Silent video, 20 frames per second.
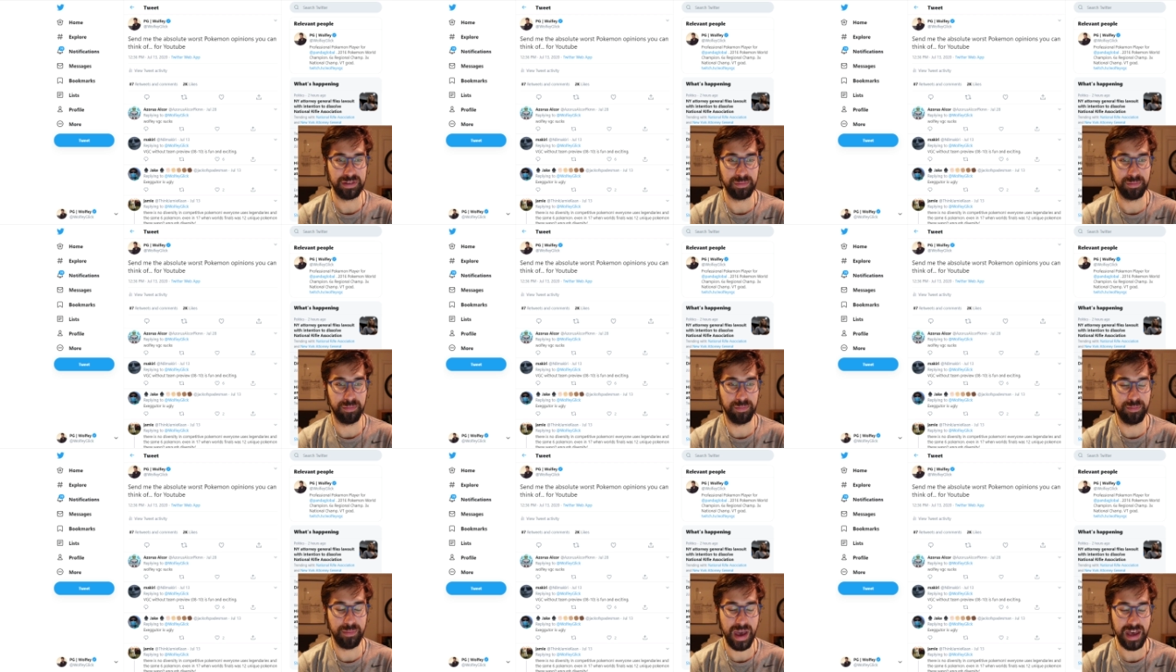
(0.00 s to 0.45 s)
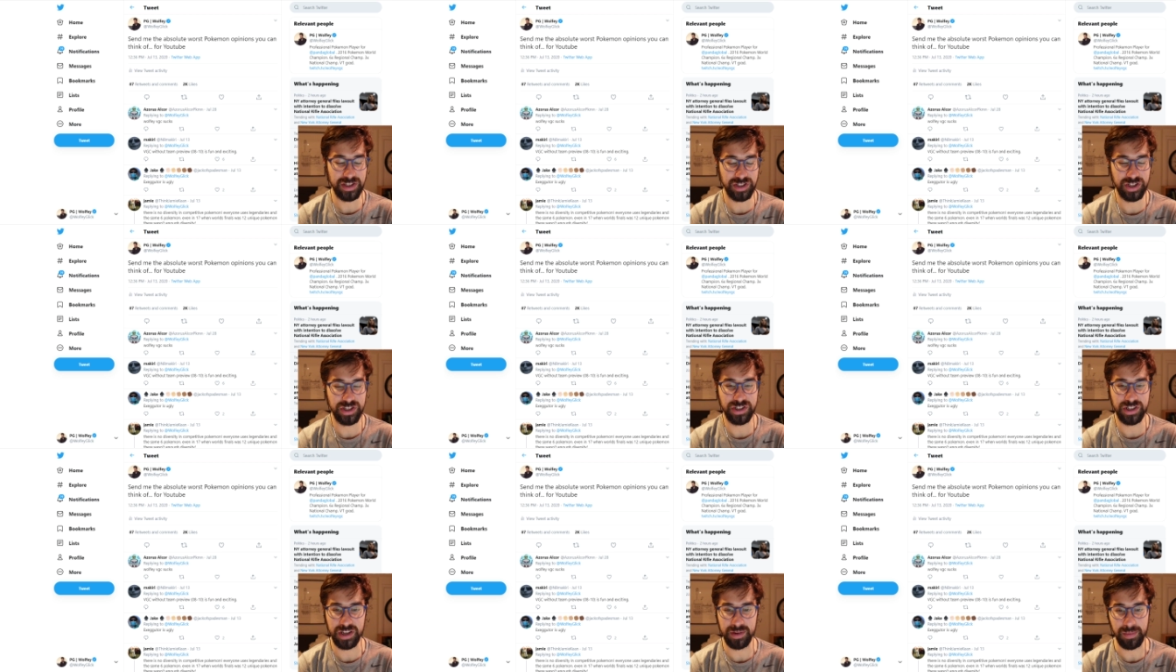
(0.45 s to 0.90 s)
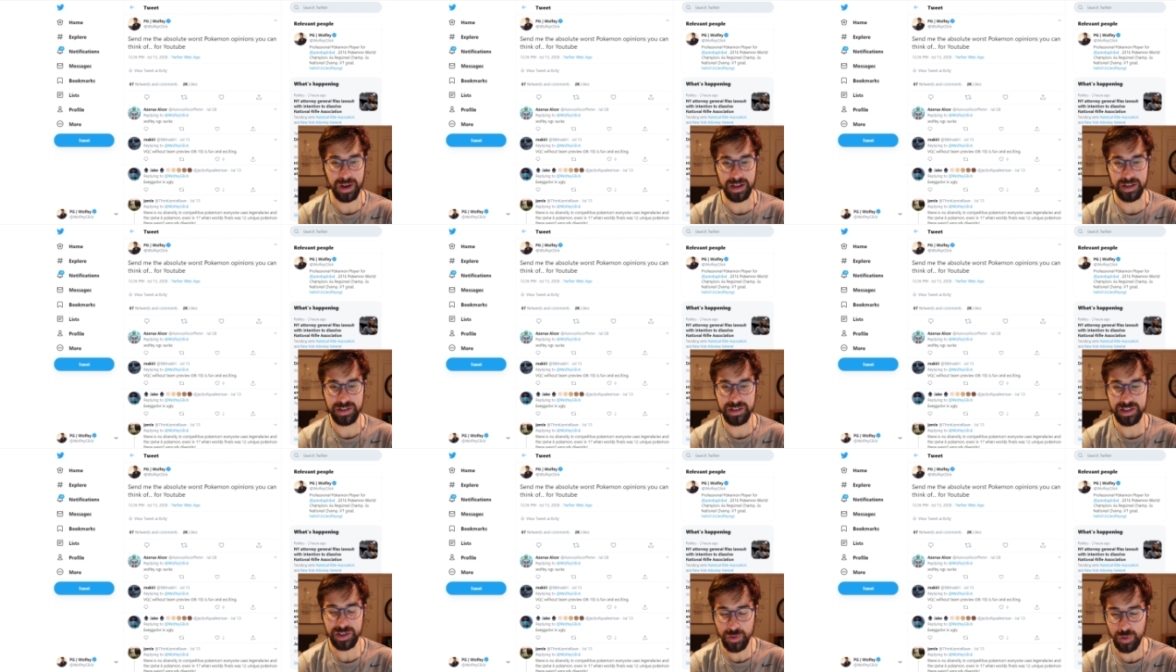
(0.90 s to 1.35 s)
messaged in my
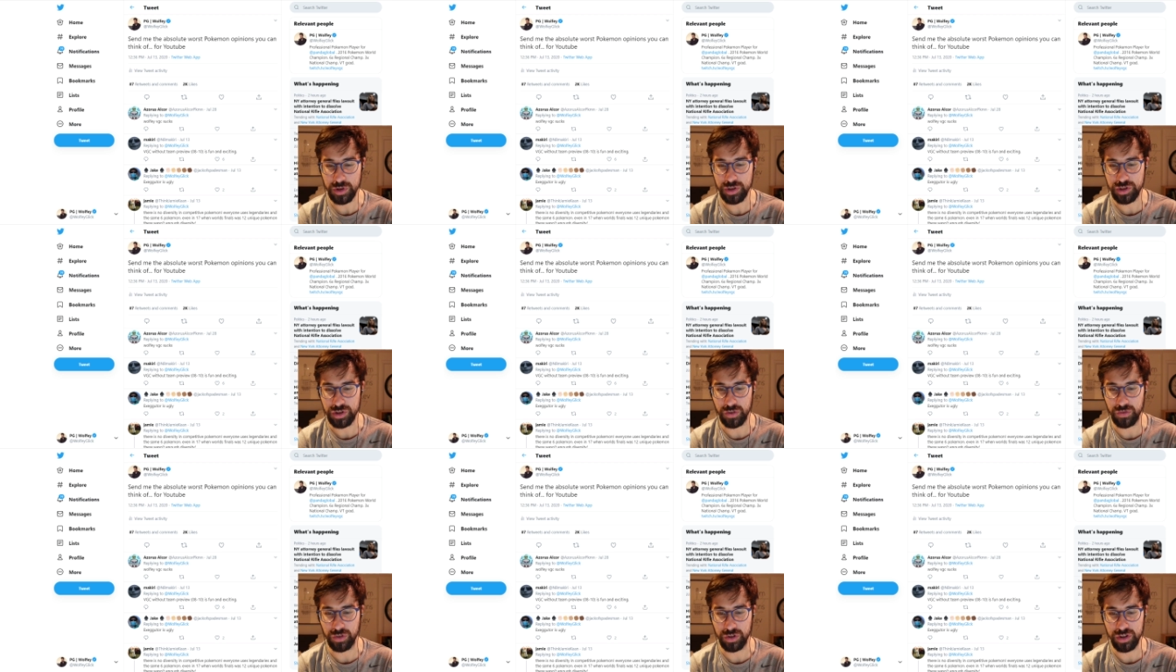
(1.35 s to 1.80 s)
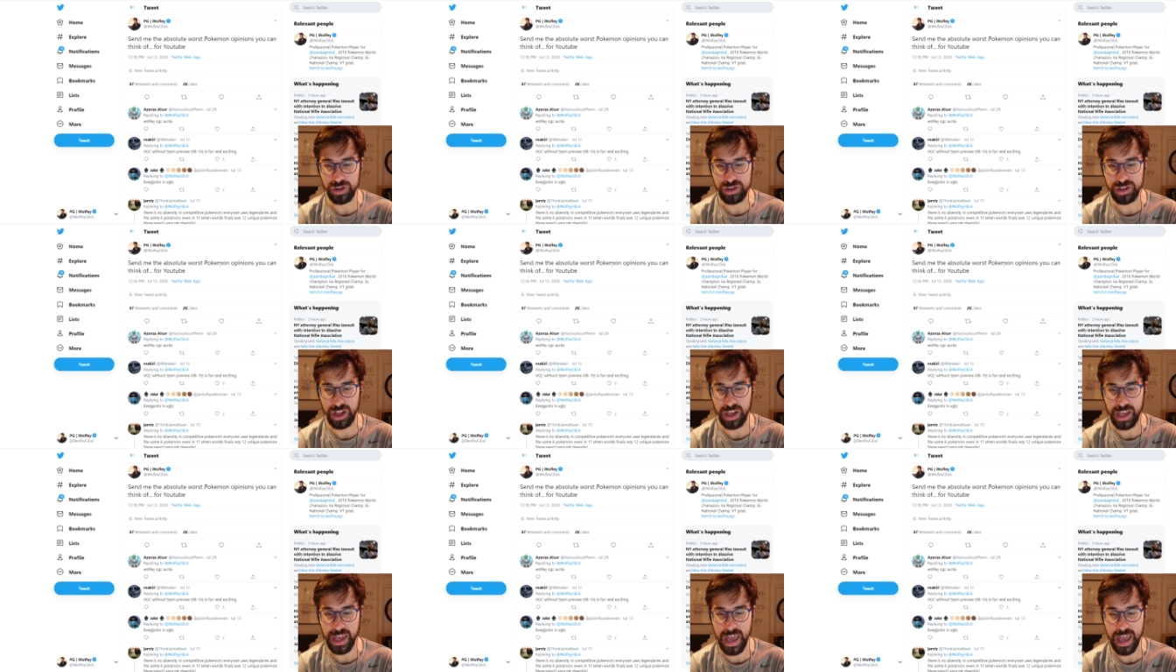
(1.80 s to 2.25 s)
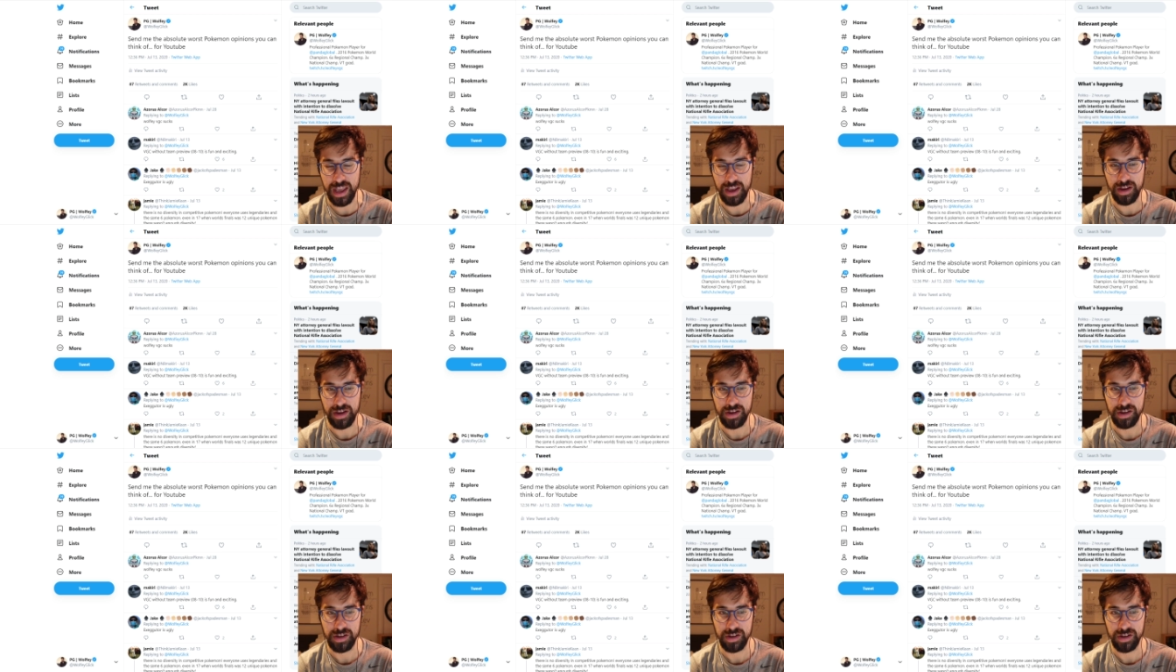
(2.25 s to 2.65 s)
Discord server. He's like, hey,